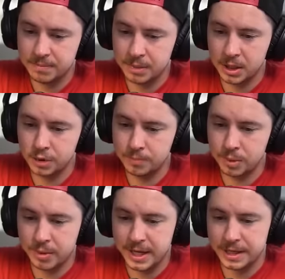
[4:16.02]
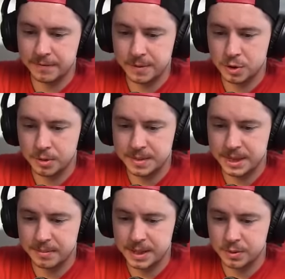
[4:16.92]
Balloon Parade from the top side of
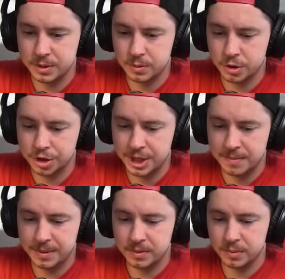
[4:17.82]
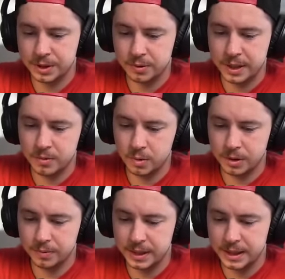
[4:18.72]
the base with the Road Champion, with the Grand
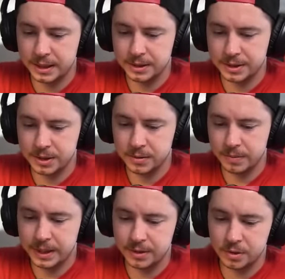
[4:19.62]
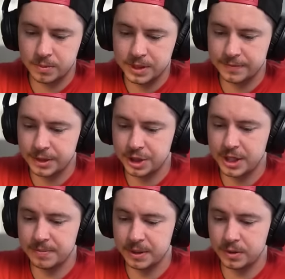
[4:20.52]
Warden. We got a Healing Tone. We got normal stuff on the
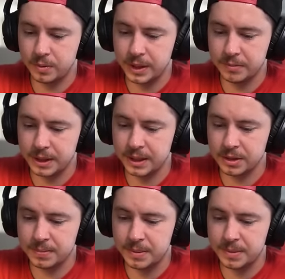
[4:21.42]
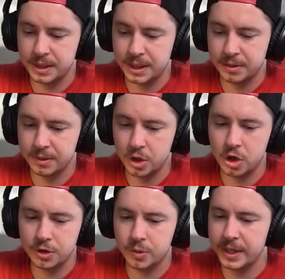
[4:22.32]
Champion. Queen with a Healer Puppet. King with
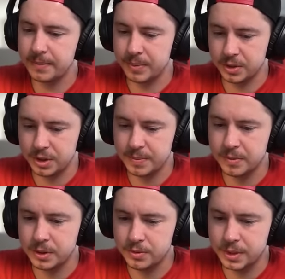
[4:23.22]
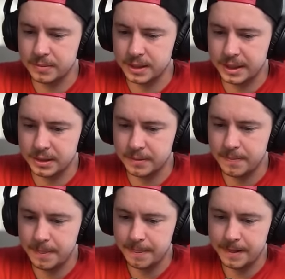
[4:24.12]
Earthquake Boots, but we'll use them later.
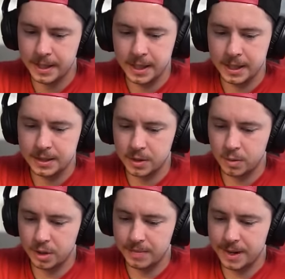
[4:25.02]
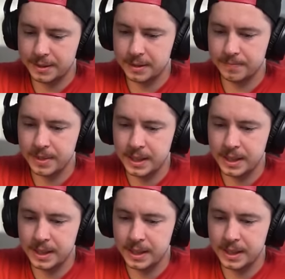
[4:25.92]
Don't worry about them.